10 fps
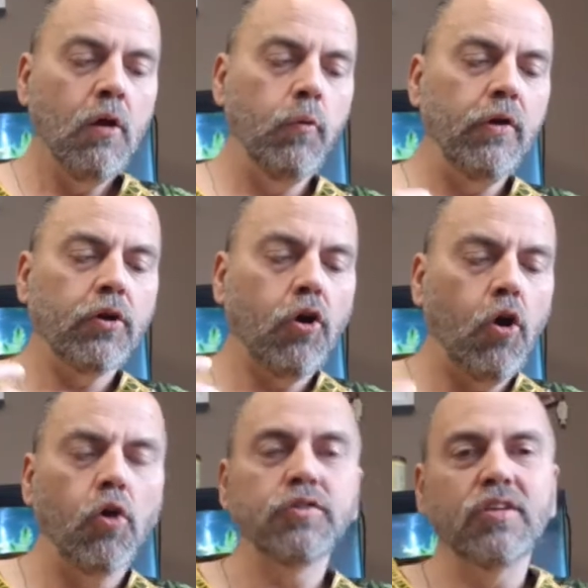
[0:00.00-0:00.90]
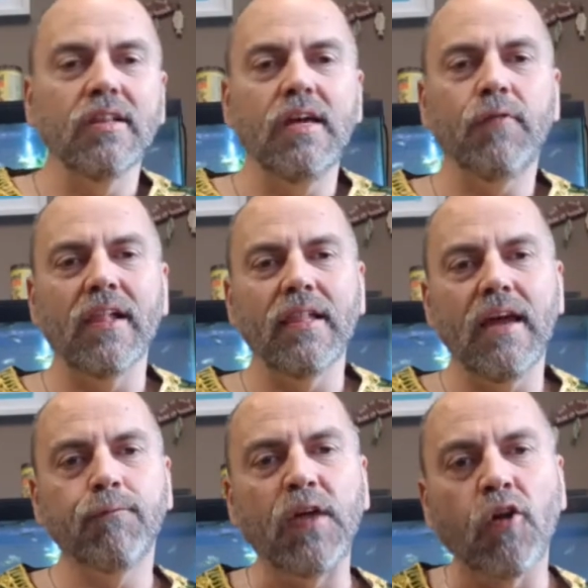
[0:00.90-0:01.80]
We are called to live a
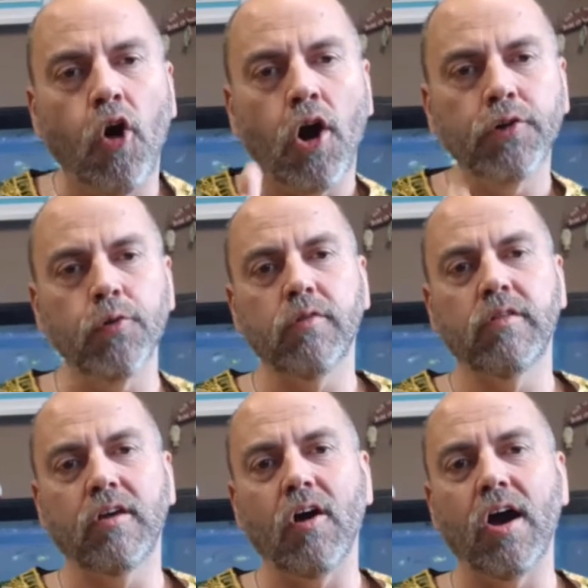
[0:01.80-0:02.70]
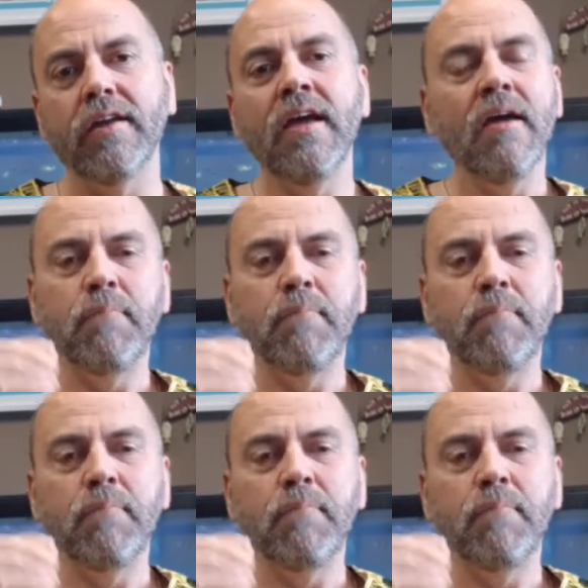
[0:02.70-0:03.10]
life that honors God